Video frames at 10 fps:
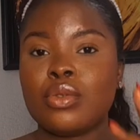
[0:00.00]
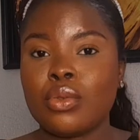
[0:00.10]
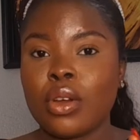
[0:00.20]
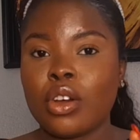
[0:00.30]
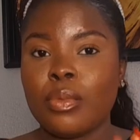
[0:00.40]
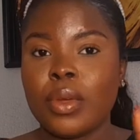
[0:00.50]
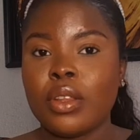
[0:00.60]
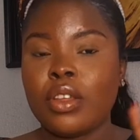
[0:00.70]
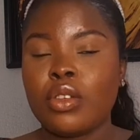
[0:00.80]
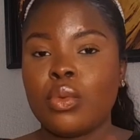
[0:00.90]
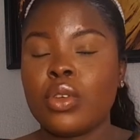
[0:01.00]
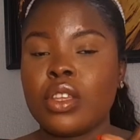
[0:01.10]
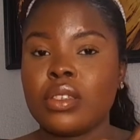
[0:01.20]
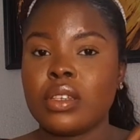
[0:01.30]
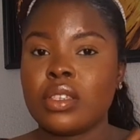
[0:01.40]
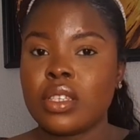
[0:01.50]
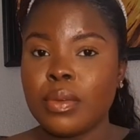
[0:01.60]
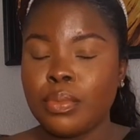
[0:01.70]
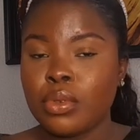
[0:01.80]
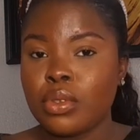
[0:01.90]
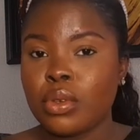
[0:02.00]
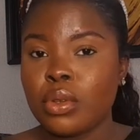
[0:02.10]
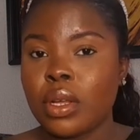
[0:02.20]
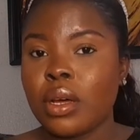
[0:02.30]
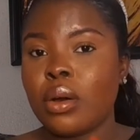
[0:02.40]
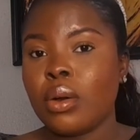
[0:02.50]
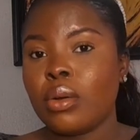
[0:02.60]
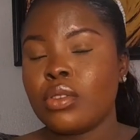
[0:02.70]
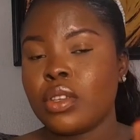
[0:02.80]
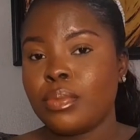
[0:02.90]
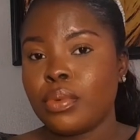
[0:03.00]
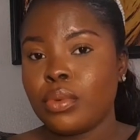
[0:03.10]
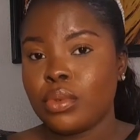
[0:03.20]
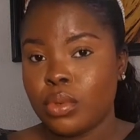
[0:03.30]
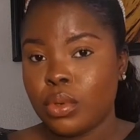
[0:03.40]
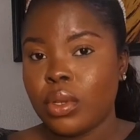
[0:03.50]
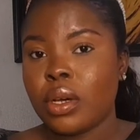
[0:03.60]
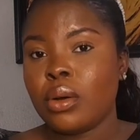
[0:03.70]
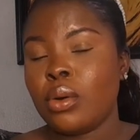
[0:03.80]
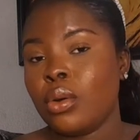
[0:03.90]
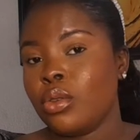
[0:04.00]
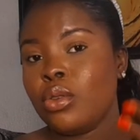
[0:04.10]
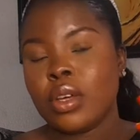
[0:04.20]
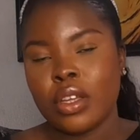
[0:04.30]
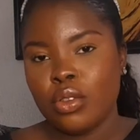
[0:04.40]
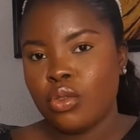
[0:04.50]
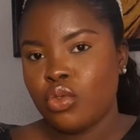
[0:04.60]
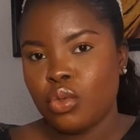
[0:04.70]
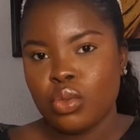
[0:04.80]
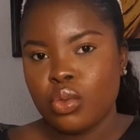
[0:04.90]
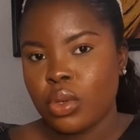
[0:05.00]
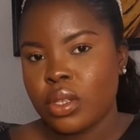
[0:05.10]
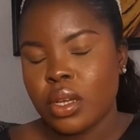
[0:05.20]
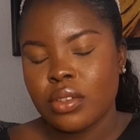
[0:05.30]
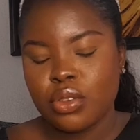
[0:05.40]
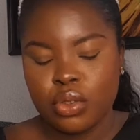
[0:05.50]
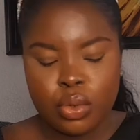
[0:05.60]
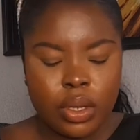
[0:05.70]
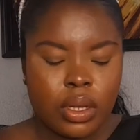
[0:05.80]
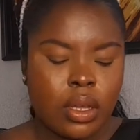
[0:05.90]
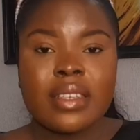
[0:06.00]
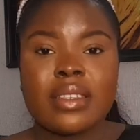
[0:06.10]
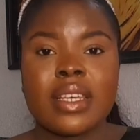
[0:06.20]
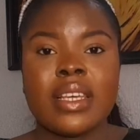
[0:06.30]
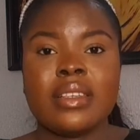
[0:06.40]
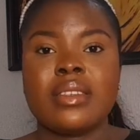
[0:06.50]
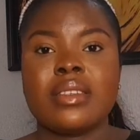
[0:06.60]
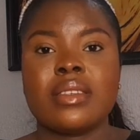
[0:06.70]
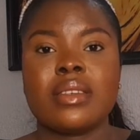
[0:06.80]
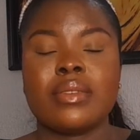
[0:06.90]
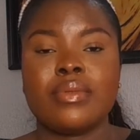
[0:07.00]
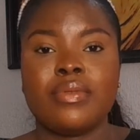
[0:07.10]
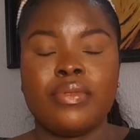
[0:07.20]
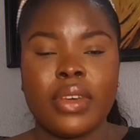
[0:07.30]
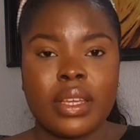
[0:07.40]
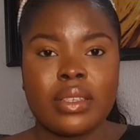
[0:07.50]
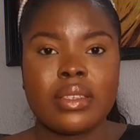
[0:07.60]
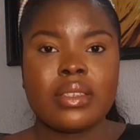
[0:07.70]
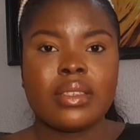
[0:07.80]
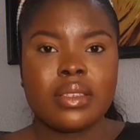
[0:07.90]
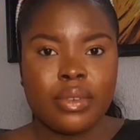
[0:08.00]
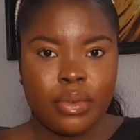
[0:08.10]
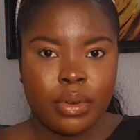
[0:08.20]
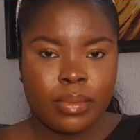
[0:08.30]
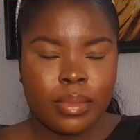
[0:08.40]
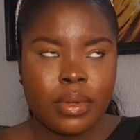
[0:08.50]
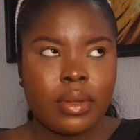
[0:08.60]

two recommendations, which is a simple toner, simple toner, or you can use rose water as your toner. Next is face serum.